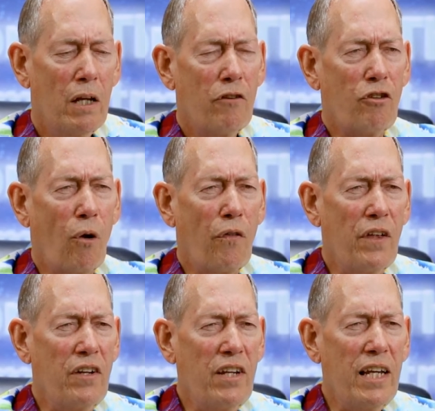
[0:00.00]
So
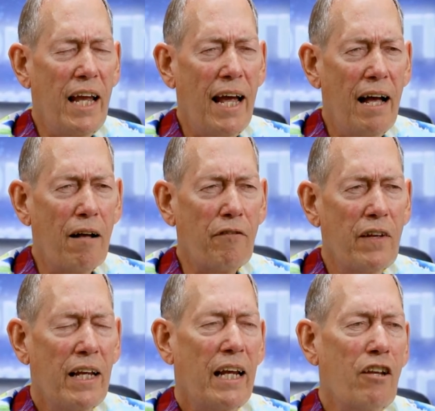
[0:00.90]
the DF
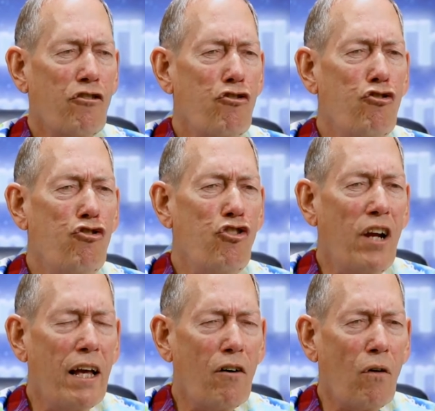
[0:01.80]
is
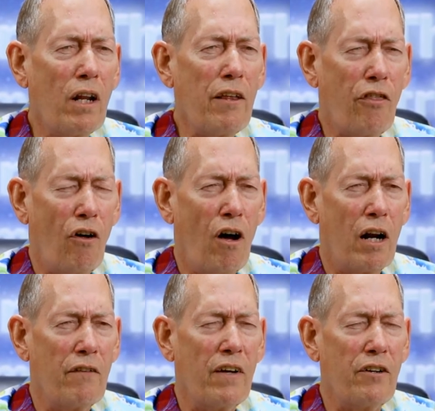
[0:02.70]
generally
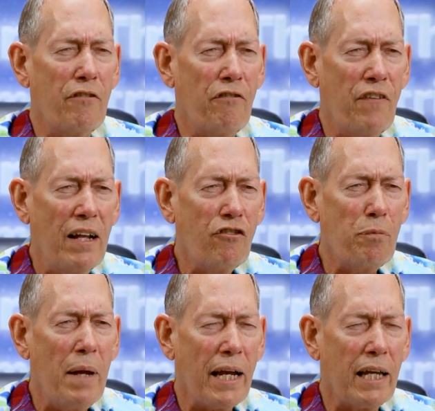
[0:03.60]
thought of a defense
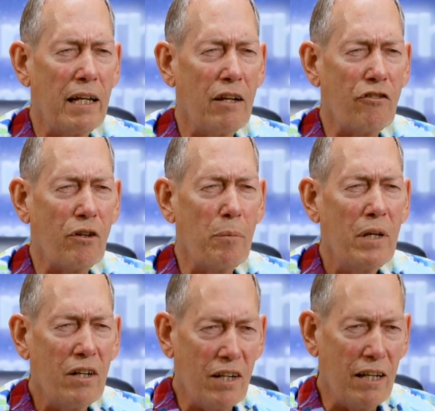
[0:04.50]

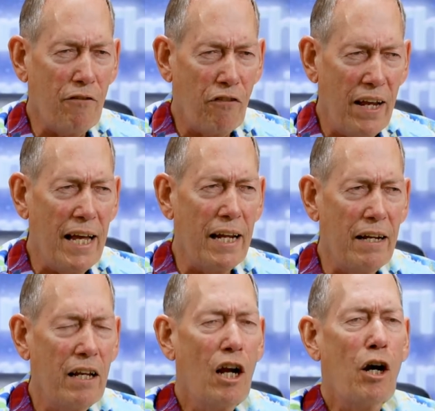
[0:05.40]
mechanism,
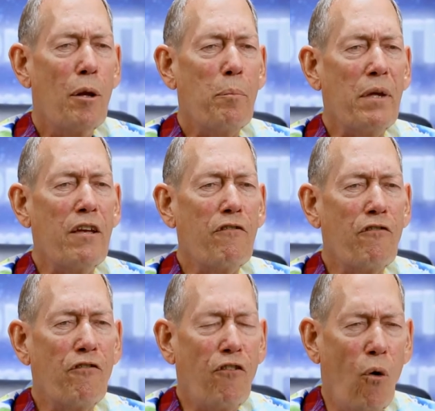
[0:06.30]
defend,
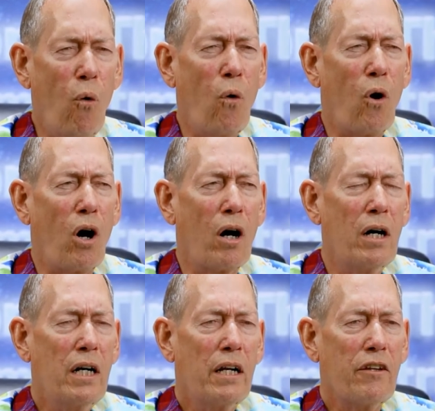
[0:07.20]

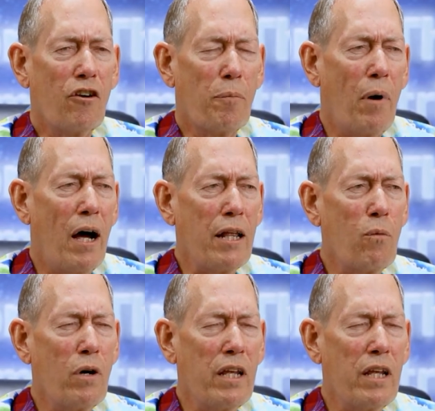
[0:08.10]
before your body would